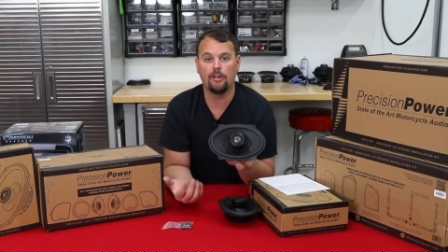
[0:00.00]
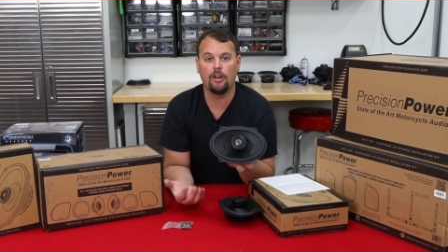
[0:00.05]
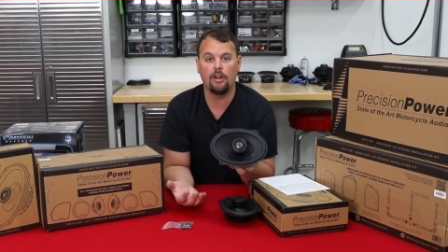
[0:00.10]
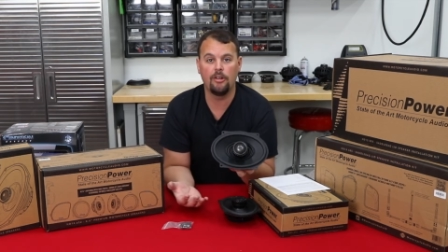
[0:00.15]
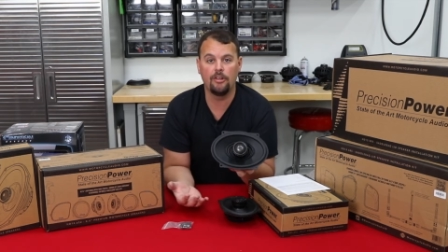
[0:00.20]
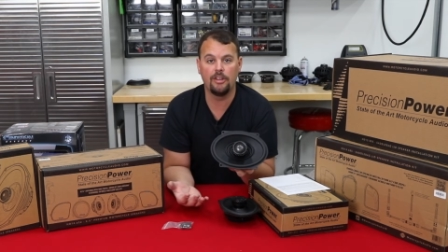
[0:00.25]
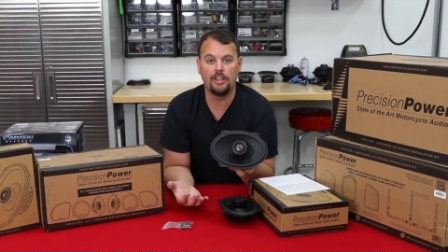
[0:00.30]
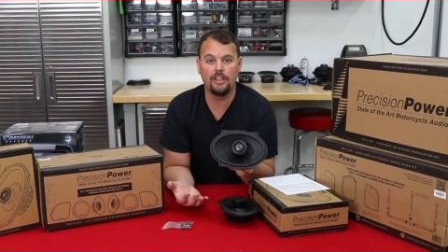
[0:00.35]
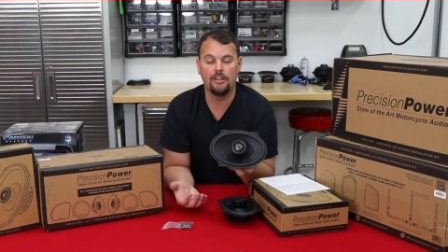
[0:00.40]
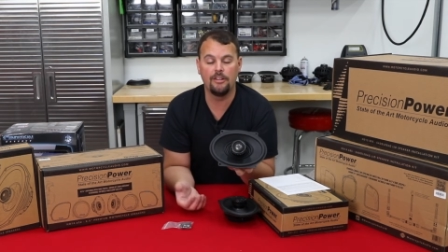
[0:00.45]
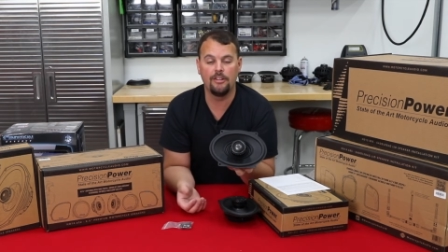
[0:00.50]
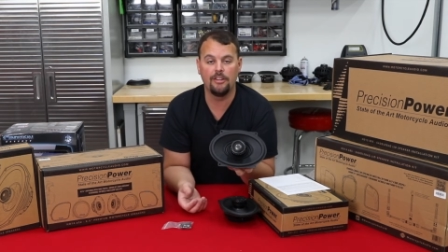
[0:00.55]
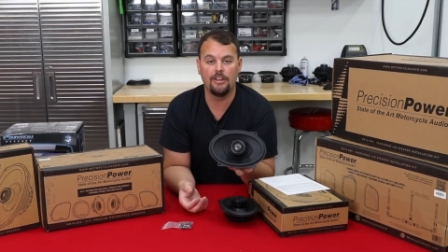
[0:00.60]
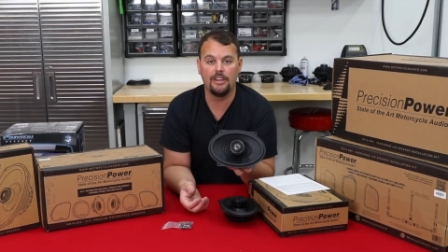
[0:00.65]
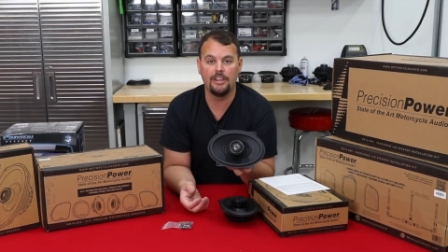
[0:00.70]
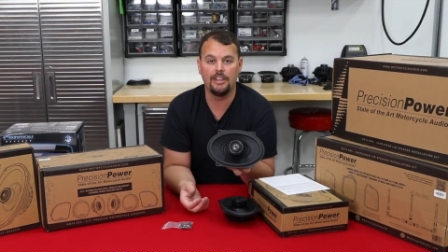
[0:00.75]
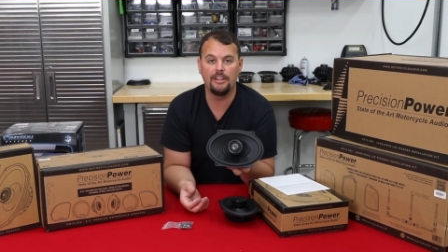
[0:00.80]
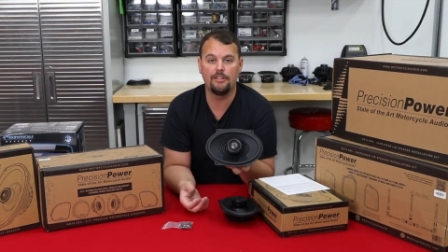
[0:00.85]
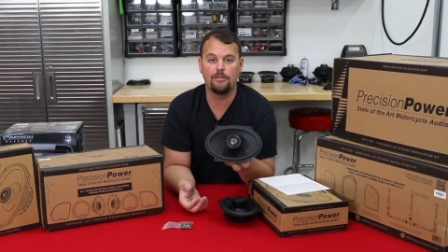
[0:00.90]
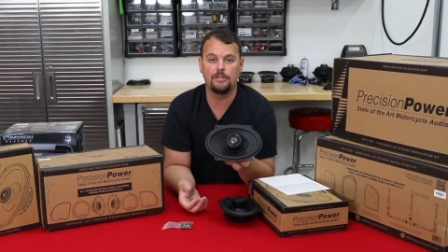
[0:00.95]
You're only going to do the
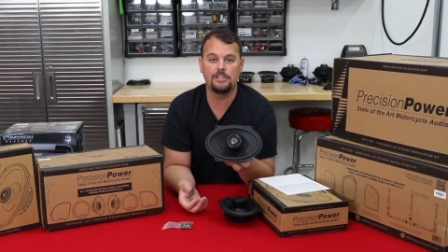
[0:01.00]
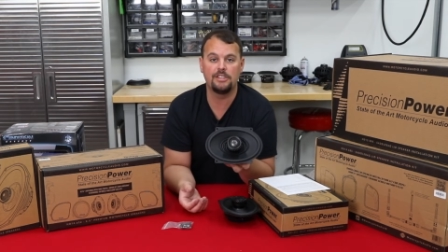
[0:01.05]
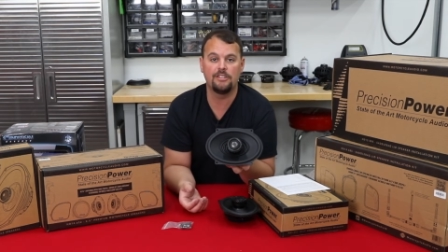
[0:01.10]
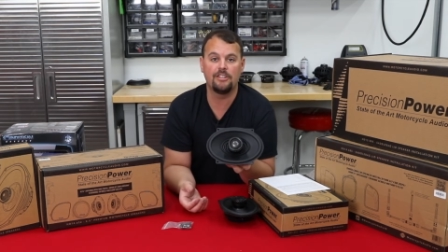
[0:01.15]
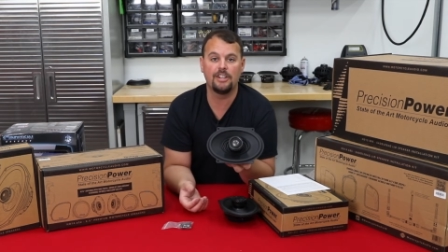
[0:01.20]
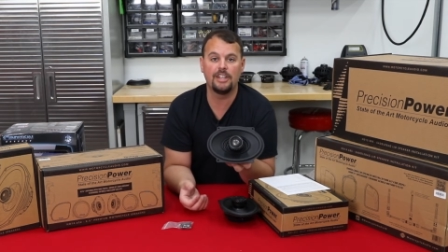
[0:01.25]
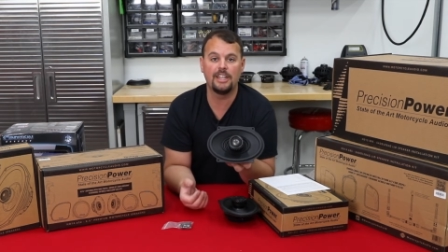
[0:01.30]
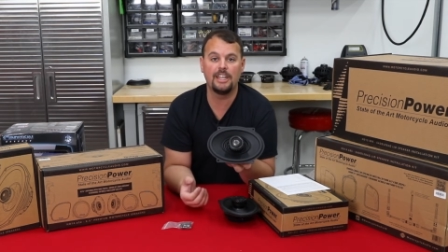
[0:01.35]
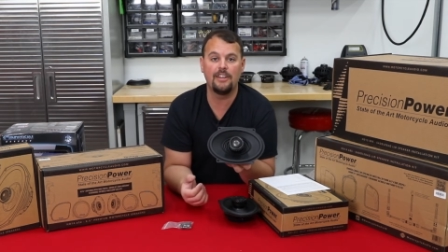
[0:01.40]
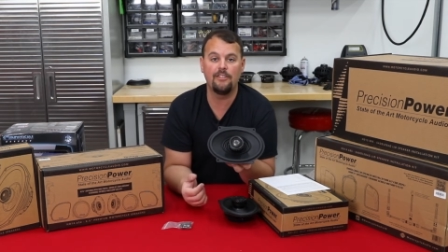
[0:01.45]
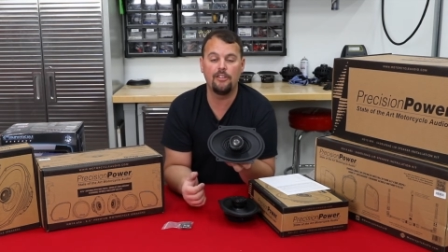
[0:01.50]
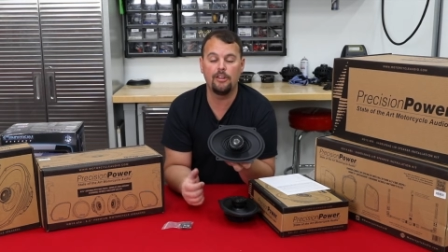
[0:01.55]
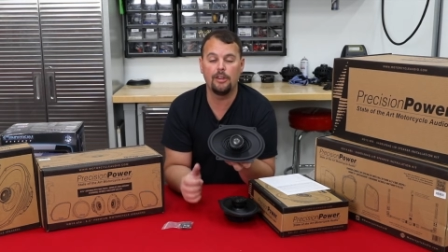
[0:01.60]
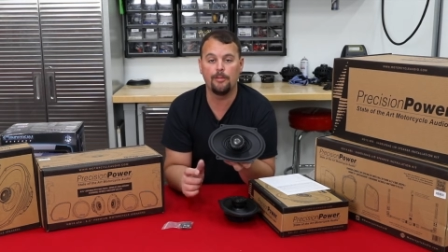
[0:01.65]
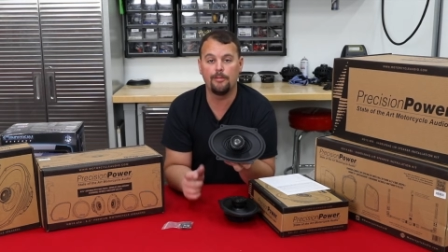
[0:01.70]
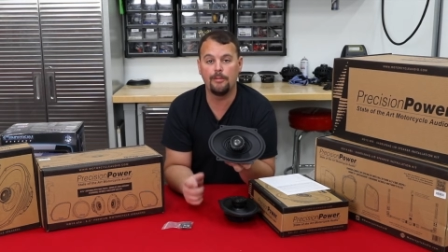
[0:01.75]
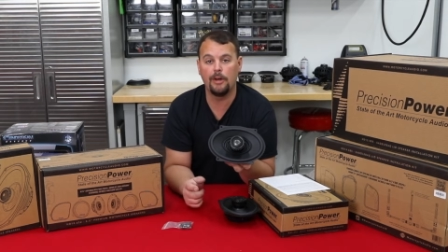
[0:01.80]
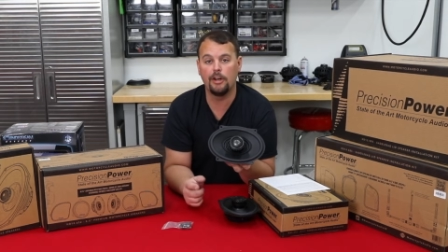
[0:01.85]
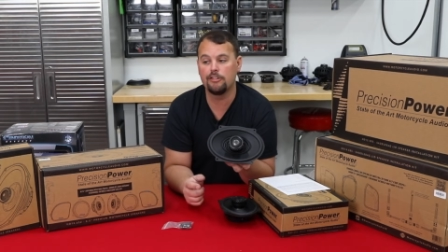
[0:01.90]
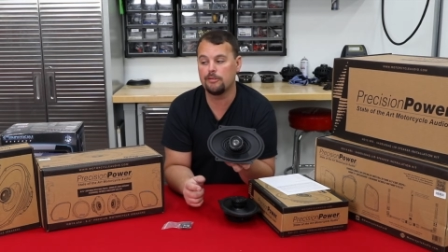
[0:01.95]
lids, which is going to give you
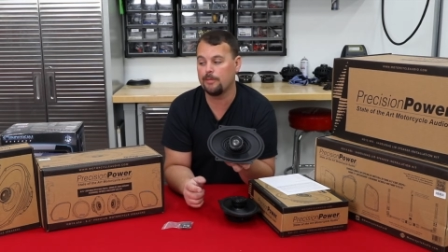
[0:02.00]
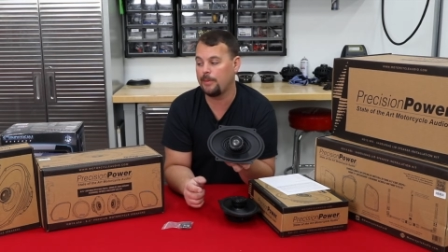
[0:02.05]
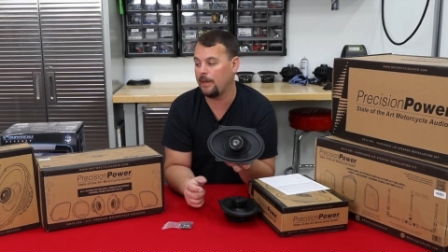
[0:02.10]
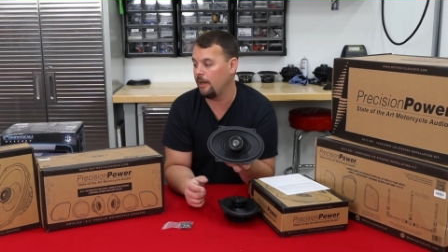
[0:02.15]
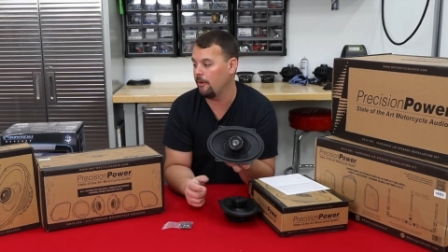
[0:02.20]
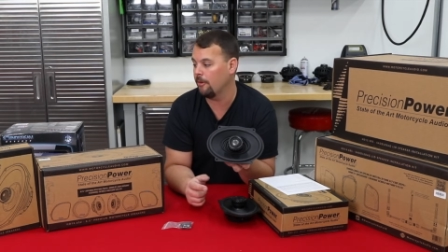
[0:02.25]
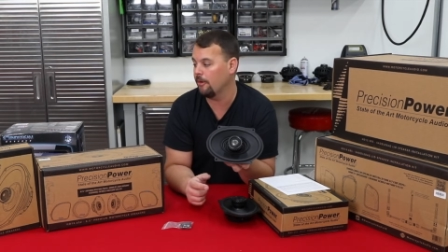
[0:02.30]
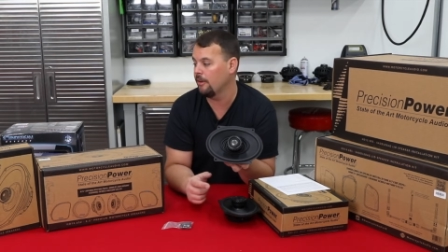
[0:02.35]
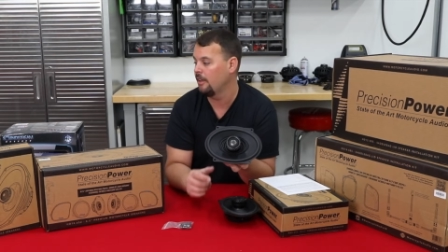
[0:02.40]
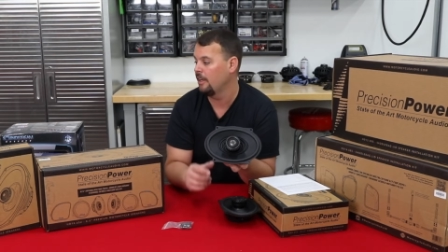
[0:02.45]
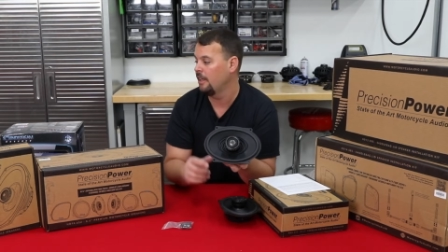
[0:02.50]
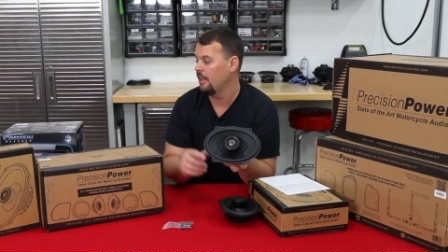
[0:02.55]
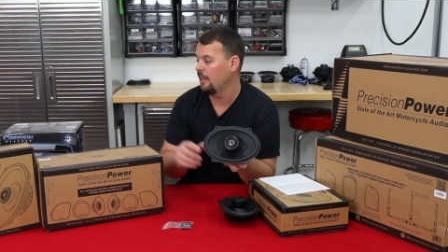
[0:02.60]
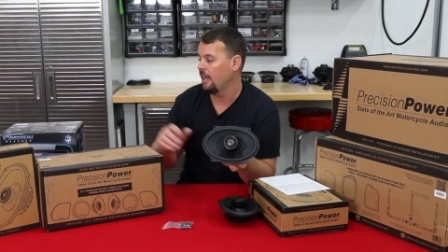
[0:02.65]
the most power